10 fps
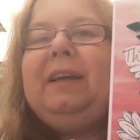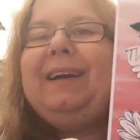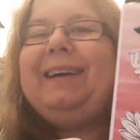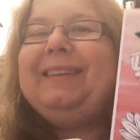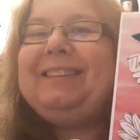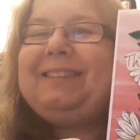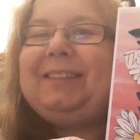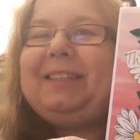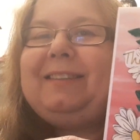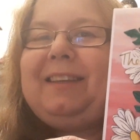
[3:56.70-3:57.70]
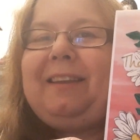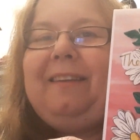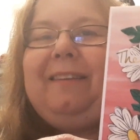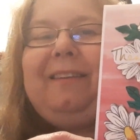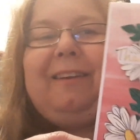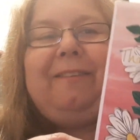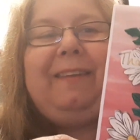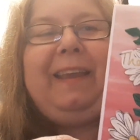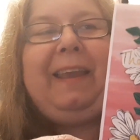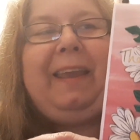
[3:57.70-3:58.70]
and this was
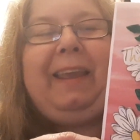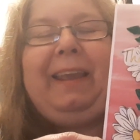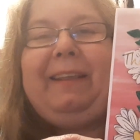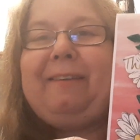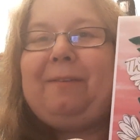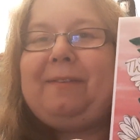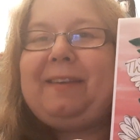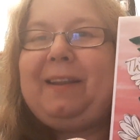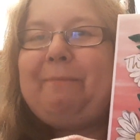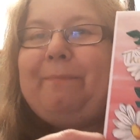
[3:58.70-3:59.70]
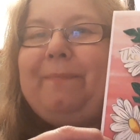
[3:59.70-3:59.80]
sent